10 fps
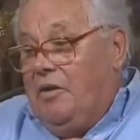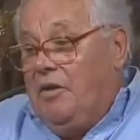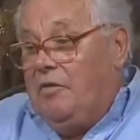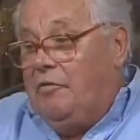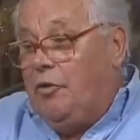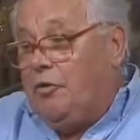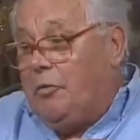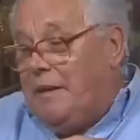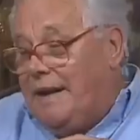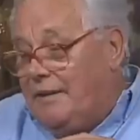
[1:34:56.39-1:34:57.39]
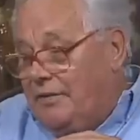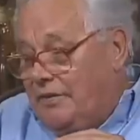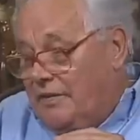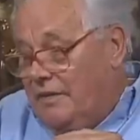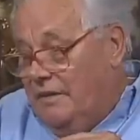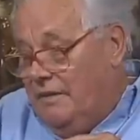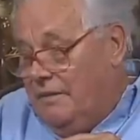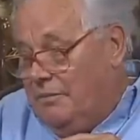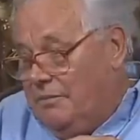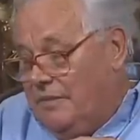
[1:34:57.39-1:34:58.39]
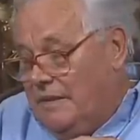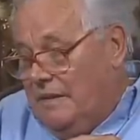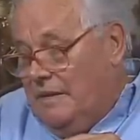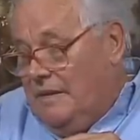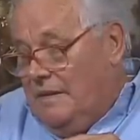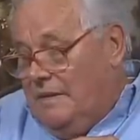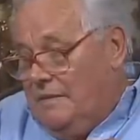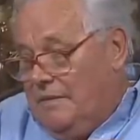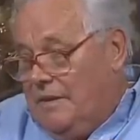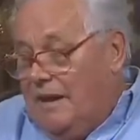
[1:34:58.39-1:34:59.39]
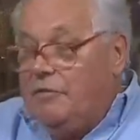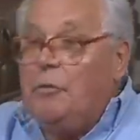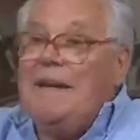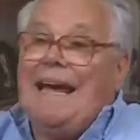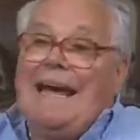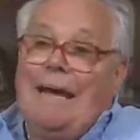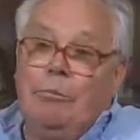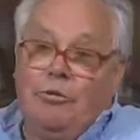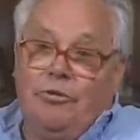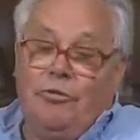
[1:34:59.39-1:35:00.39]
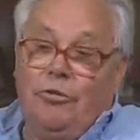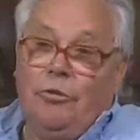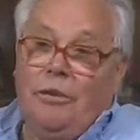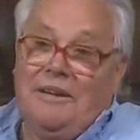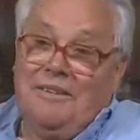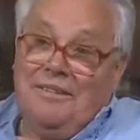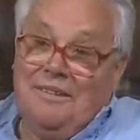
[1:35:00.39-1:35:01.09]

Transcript: First place, you have to be able to do it.